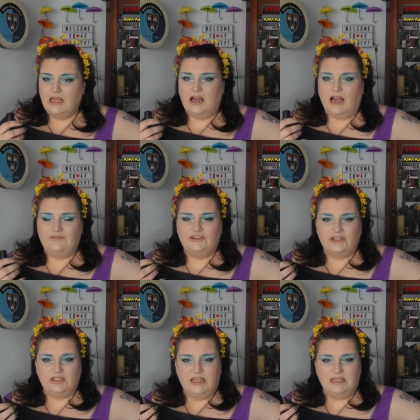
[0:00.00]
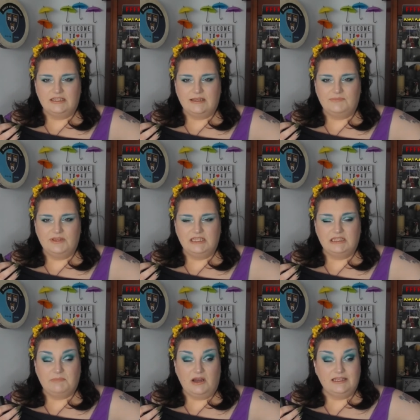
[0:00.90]
I've just eaten something
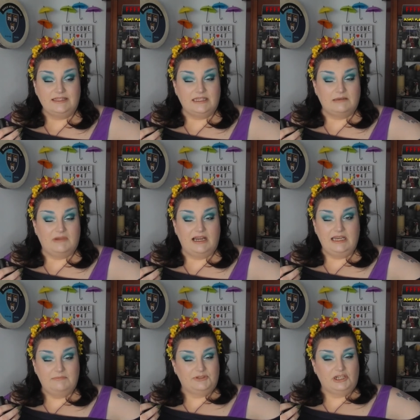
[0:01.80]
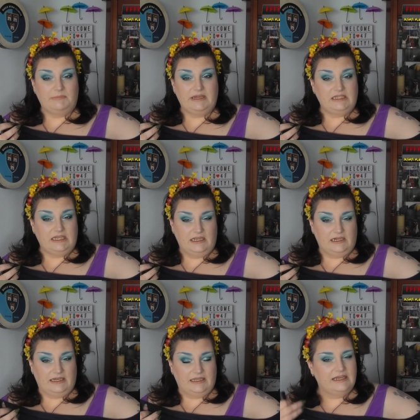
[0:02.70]
spicy and my lips are a bit
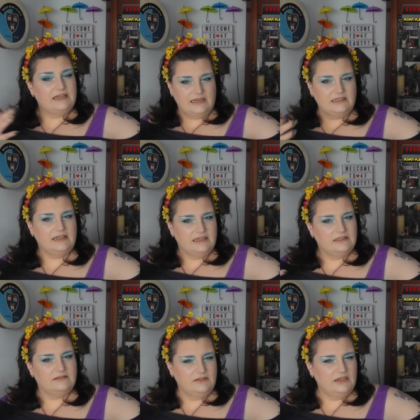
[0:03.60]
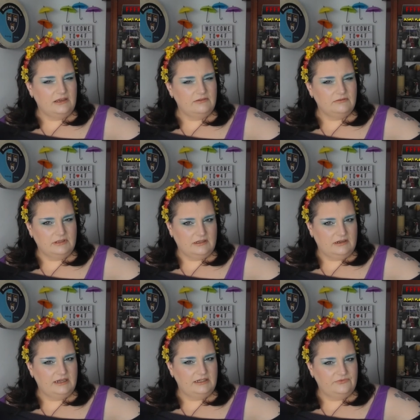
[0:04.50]
tingly. It, it, it's, you know, the
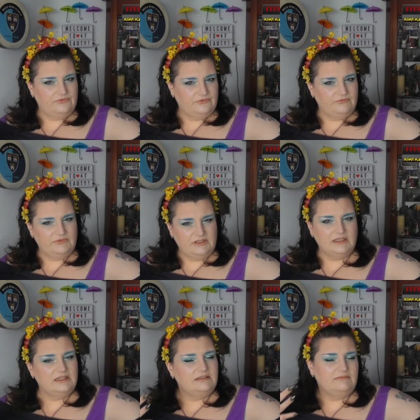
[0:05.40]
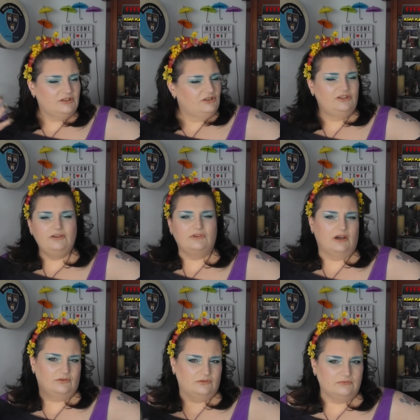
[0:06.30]
kind of, you
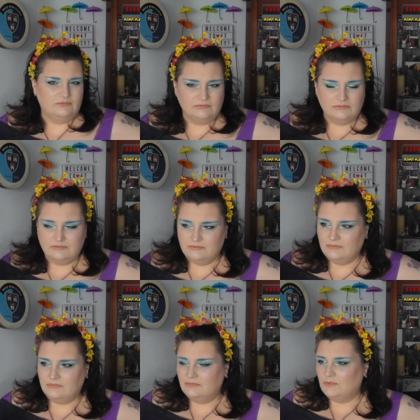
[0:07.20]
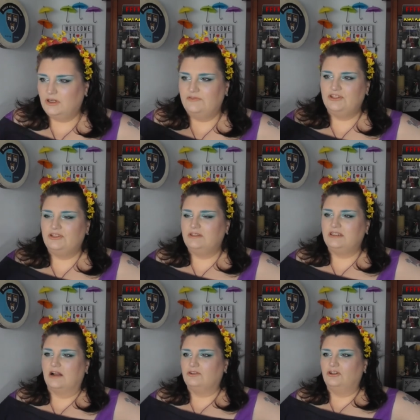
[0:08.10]
know. Or I've just
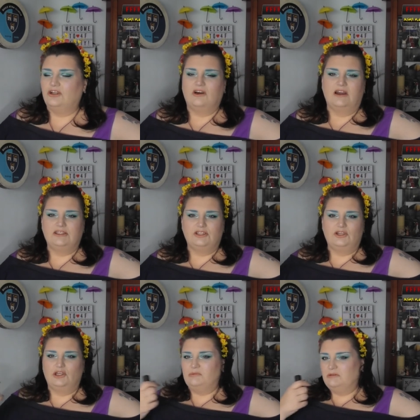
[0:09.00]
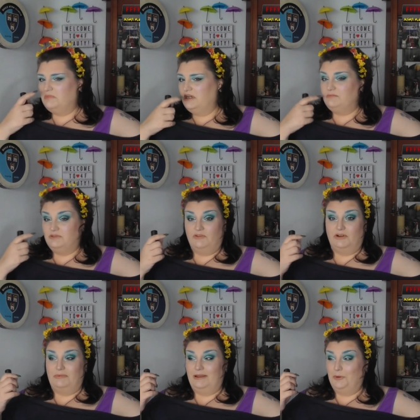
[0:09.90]
sucked on an ice cube and my lips have gone a
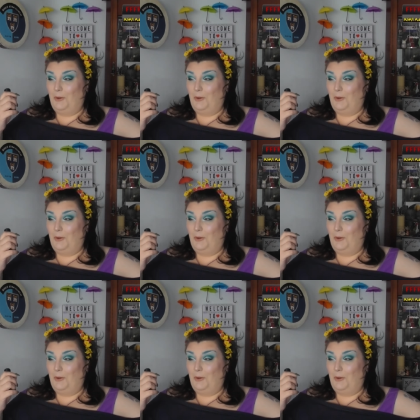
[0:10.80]
bit...